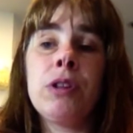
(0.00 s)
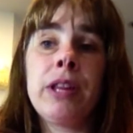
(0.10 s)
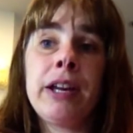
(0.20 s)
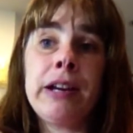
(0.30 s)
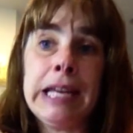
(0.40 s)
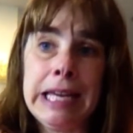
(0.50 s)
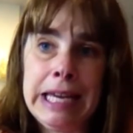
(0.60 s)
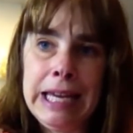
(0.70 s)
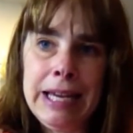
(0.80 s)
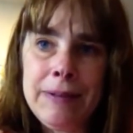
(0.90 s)
the letter
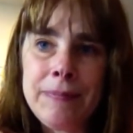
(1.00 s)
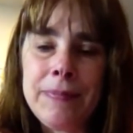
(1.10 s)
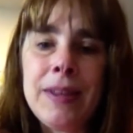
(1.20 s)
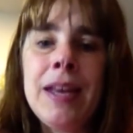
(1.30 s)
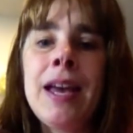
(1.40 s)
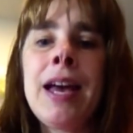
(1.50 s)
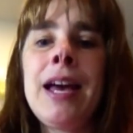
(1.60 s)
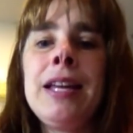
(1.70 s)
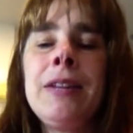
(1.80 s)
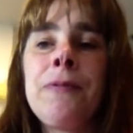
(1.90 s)
E.
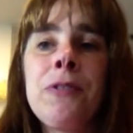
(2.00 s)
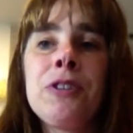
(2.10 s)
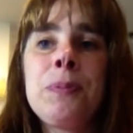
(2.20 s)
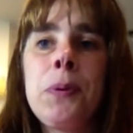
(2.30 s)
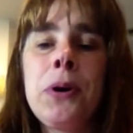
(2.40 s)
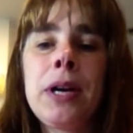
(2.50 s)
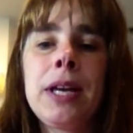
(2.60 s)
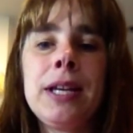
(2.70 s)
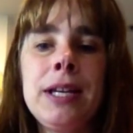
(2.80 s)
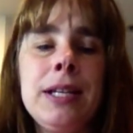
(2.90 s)
And the first book
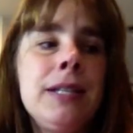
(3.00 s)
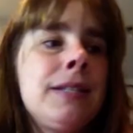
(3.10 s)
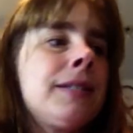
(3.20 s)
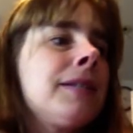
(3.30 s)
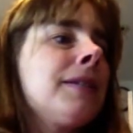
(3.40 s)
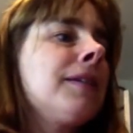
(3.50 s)
is